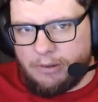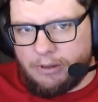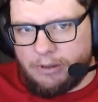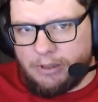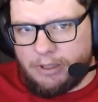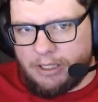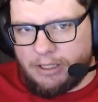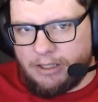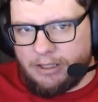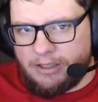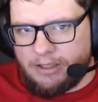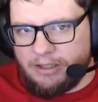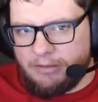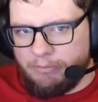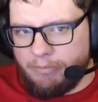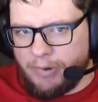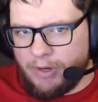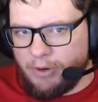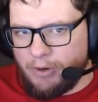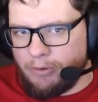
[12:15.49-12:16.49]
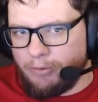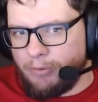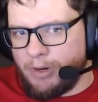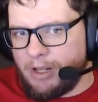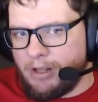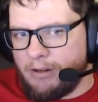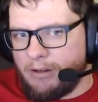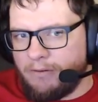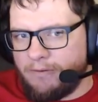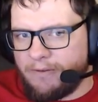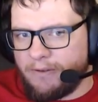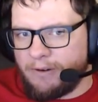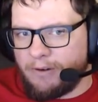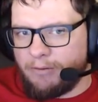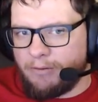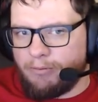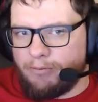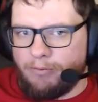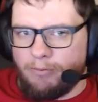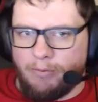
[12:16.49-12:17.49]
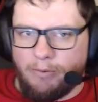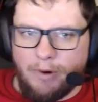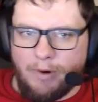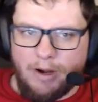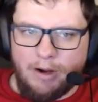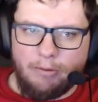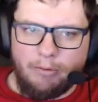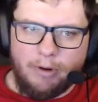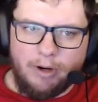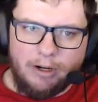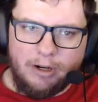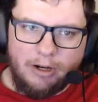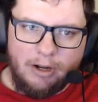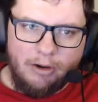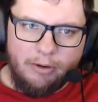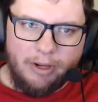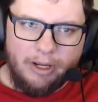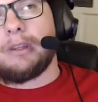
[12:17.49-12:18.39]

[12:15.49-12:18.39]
that doesn't bode well for where we're going